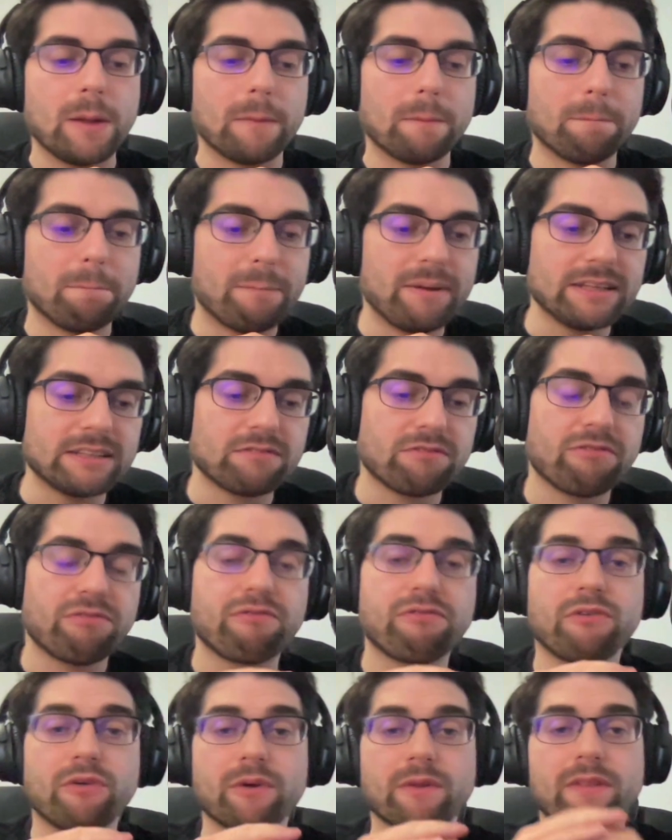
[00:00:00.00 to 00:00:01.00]
But
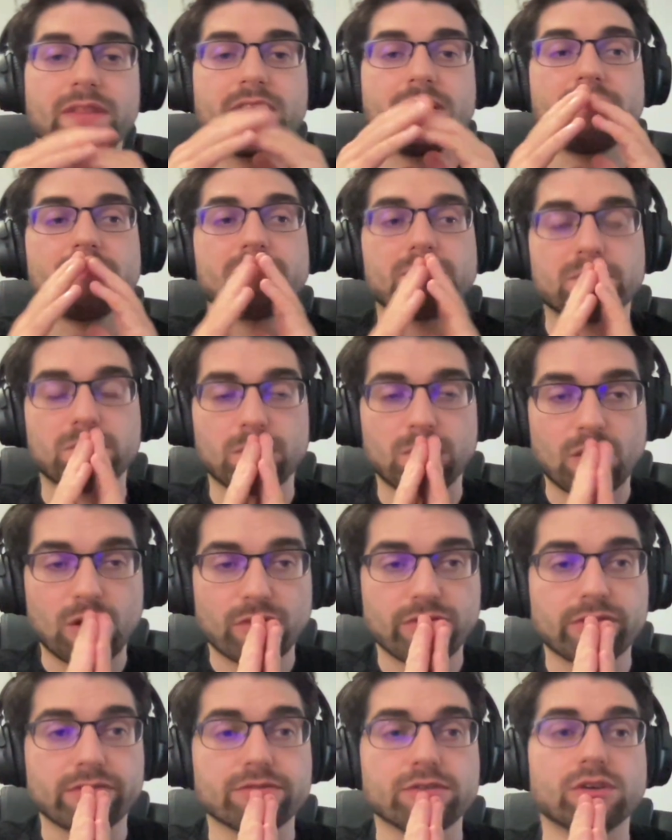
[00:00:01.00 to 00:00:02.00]
for the
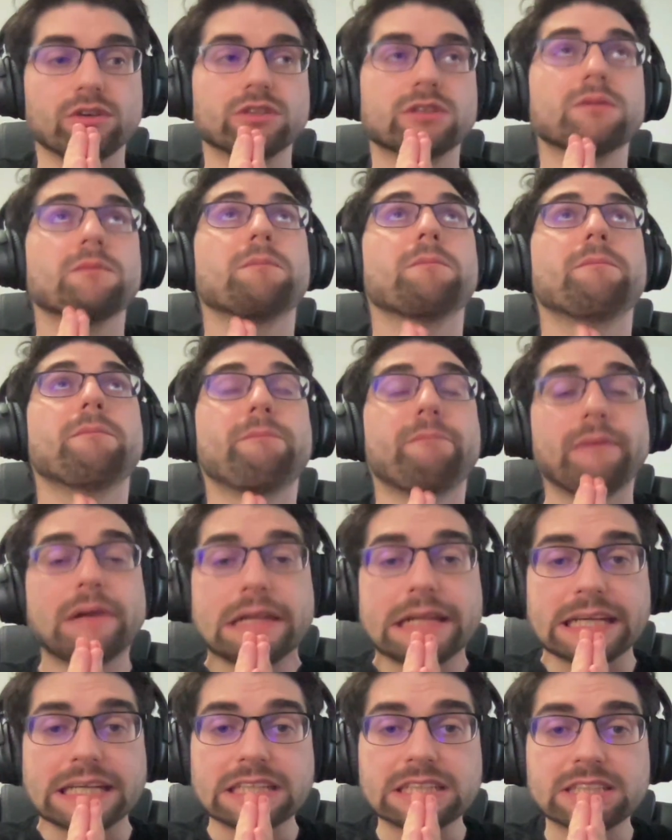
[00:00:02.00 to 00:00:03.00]
love of God,
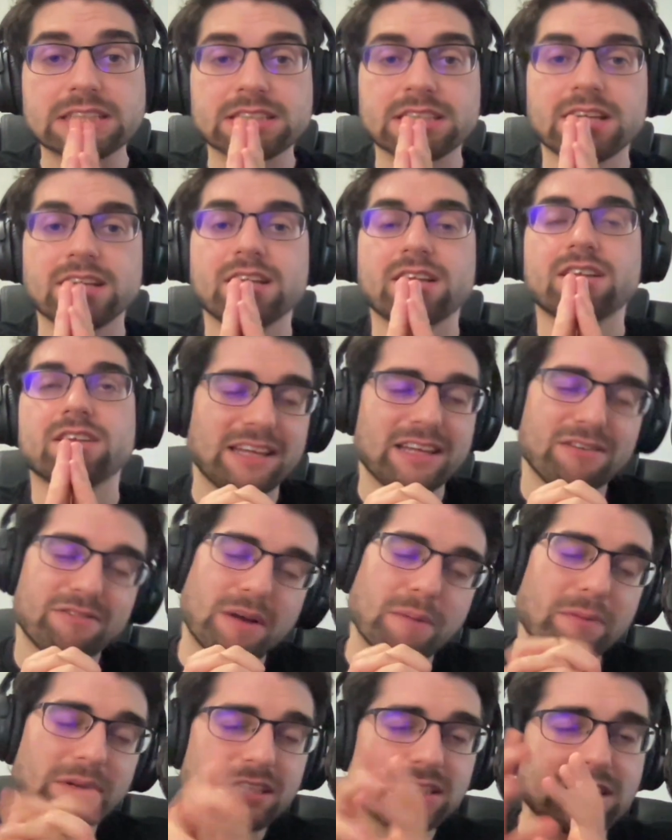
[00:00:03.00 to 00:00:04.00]
please, if
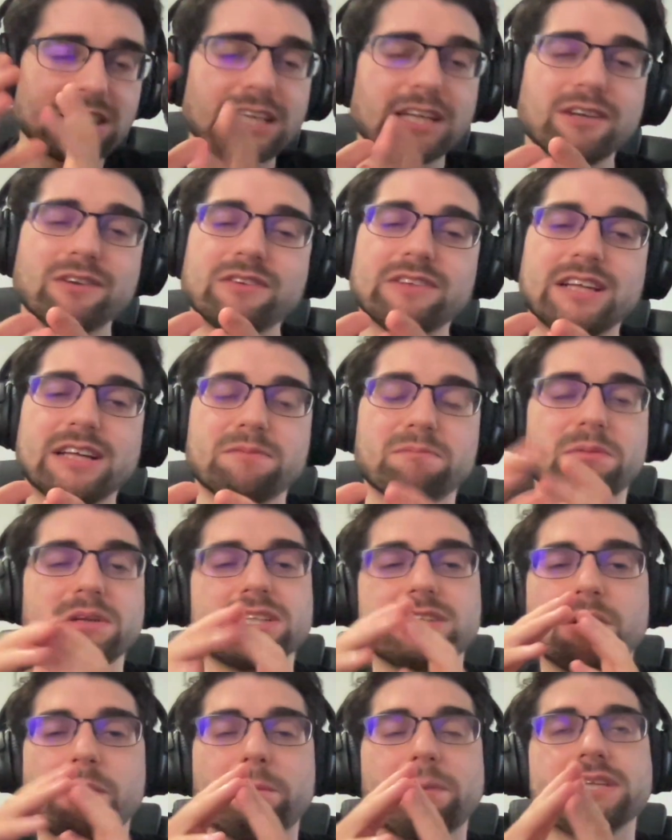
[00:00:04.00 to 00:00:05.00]
Apple is thinking on that,
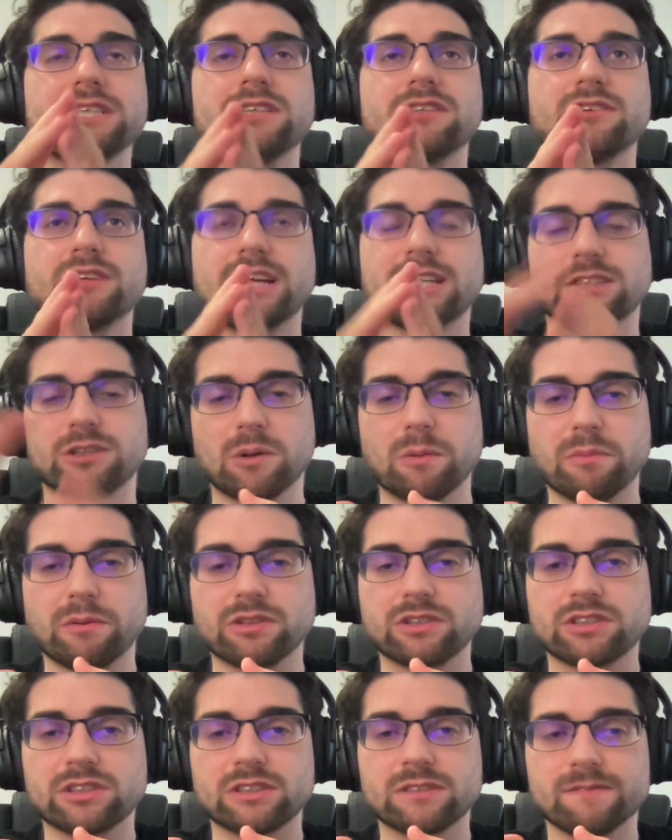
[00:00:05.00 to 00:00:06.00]
please don't base it on Xcode
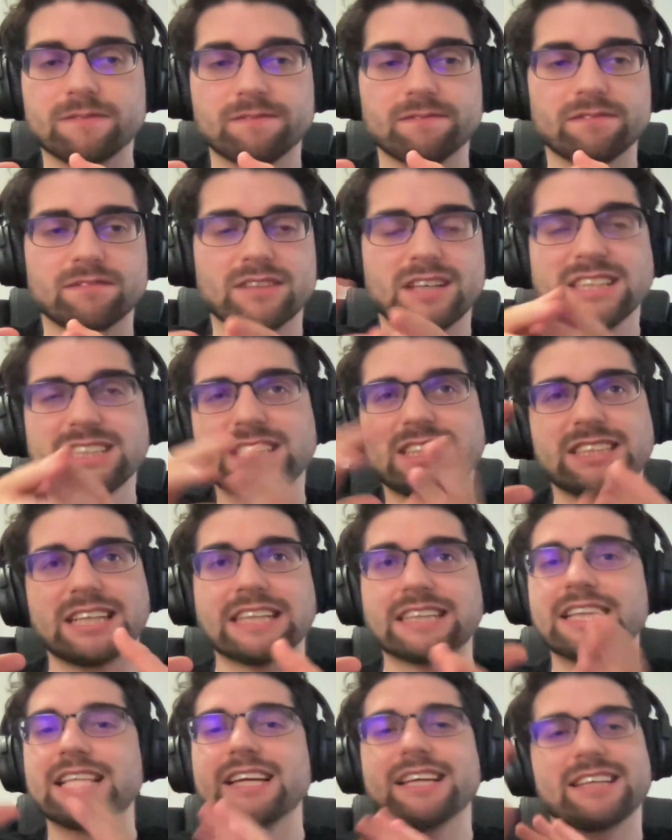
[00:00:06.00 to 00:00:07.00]
bots. As I
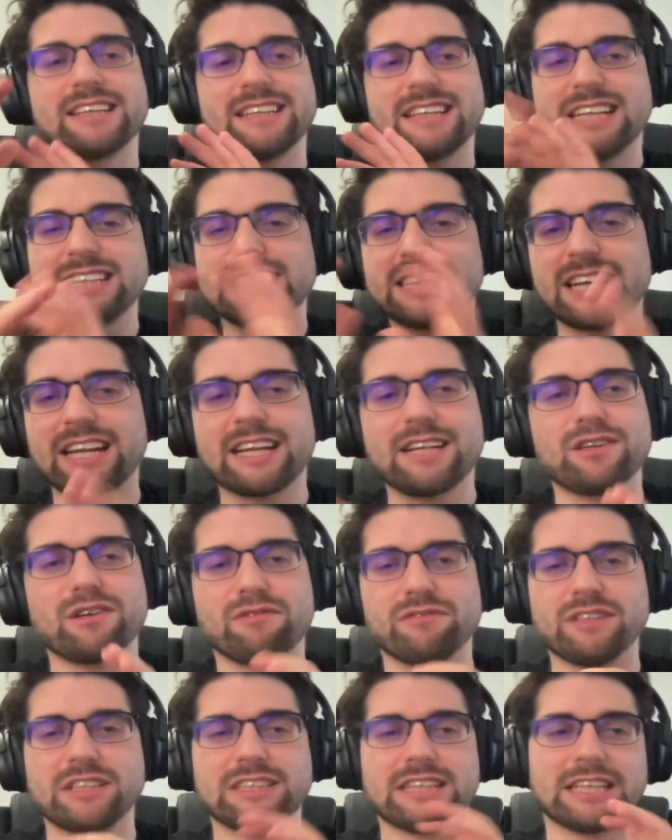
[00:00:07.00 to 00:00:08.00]
said, let's get rid
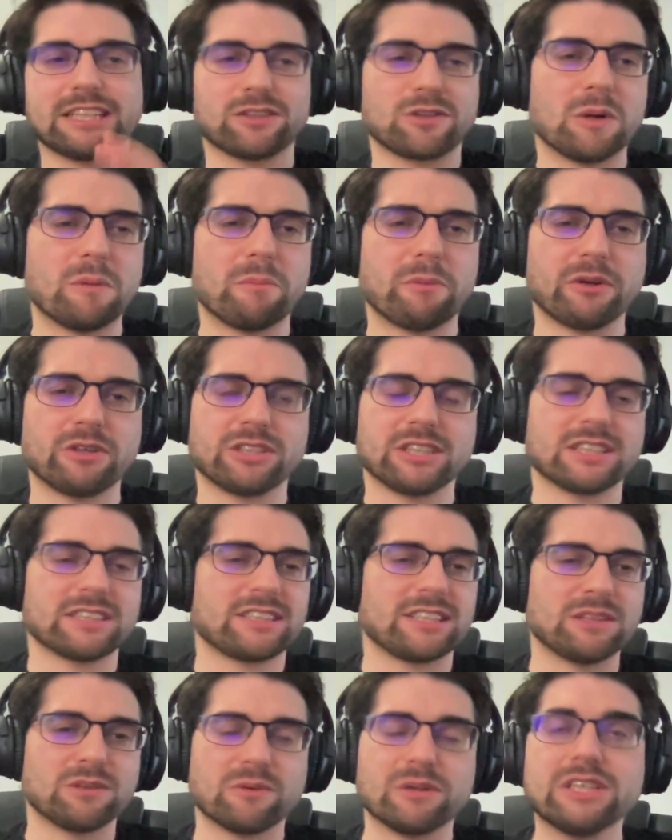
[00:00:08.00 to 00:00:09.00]
of this Xcode project
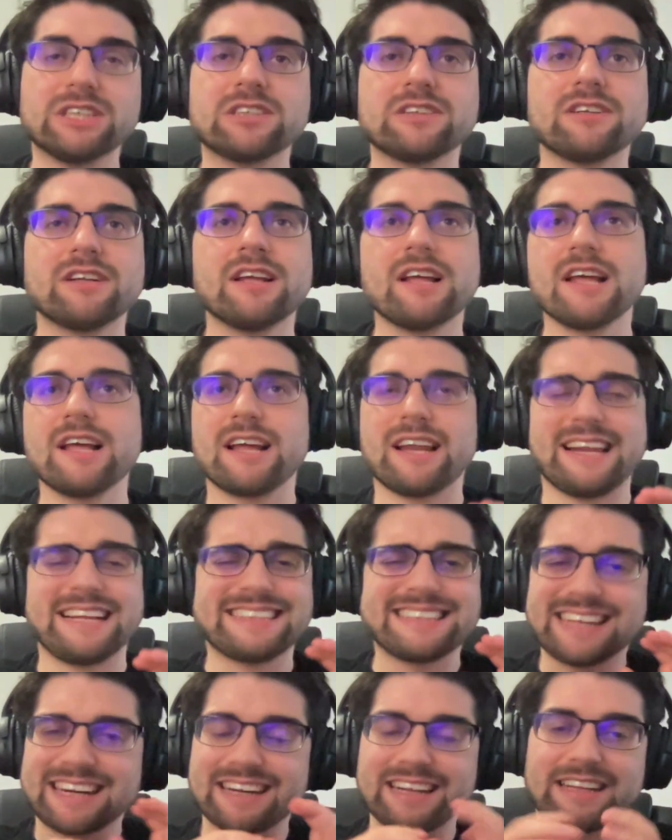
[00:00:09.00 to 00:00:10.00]
situation.
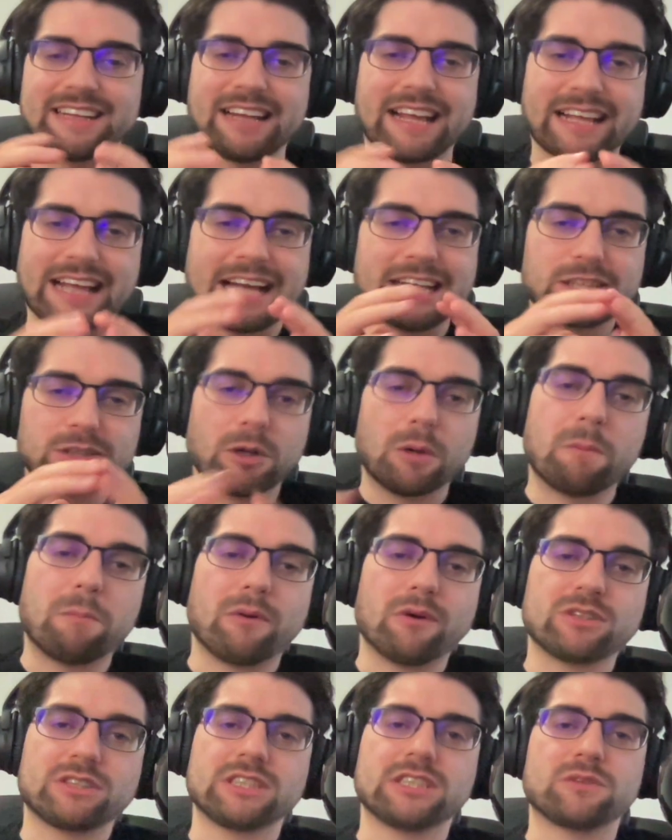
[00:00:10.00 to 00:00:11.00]
Let's get rid, like Xcode
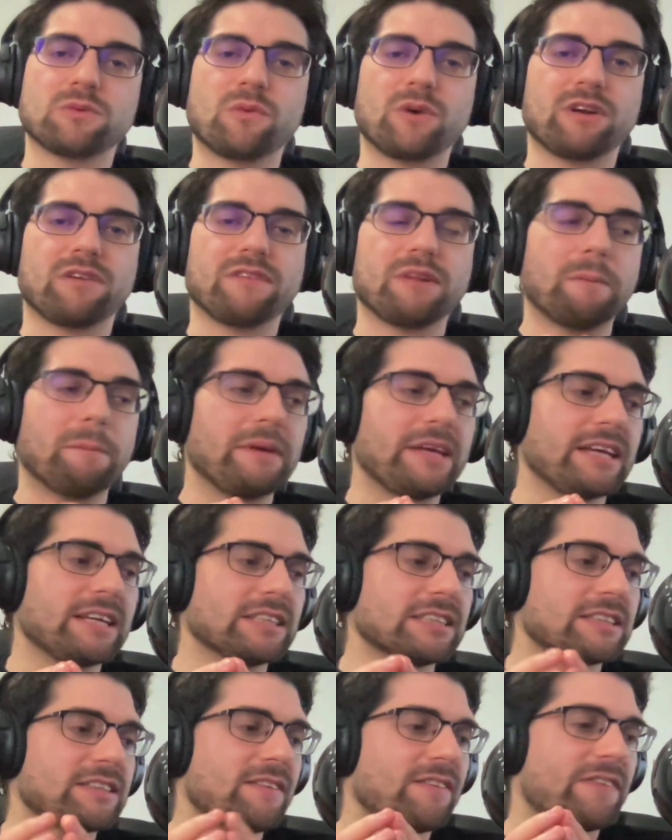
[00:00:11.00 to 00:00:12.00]
bots is one of the
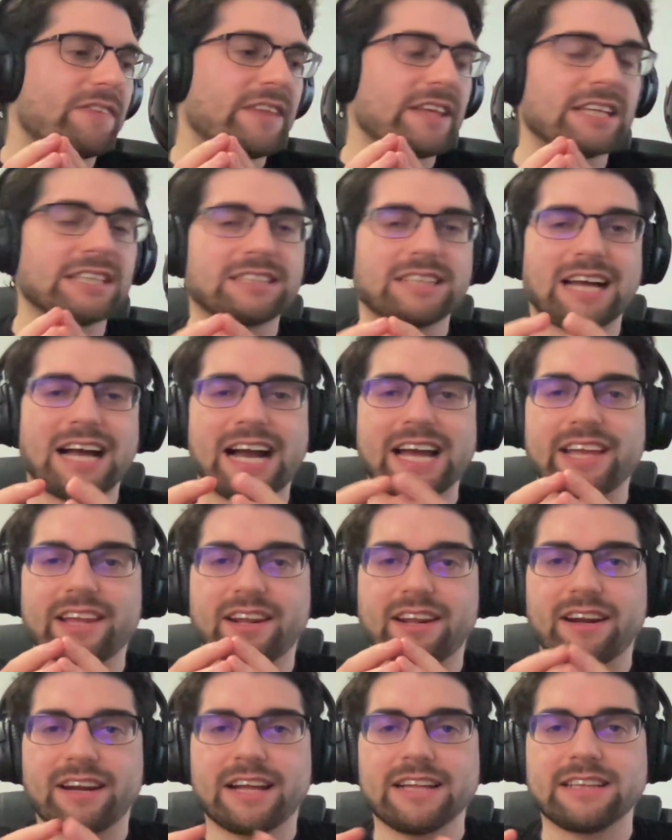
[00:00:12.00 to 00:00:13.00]
biggest things I
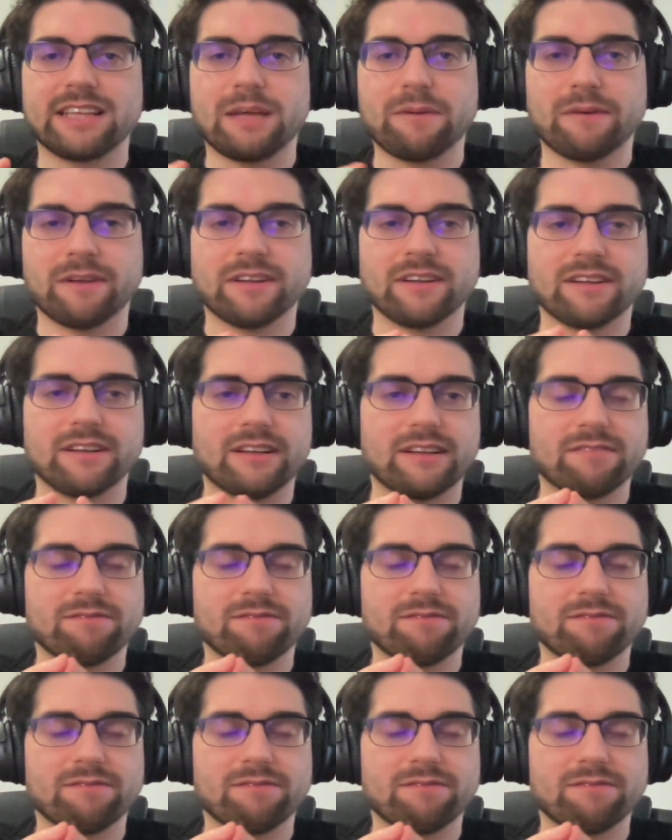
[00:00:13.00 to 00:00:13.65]
regret even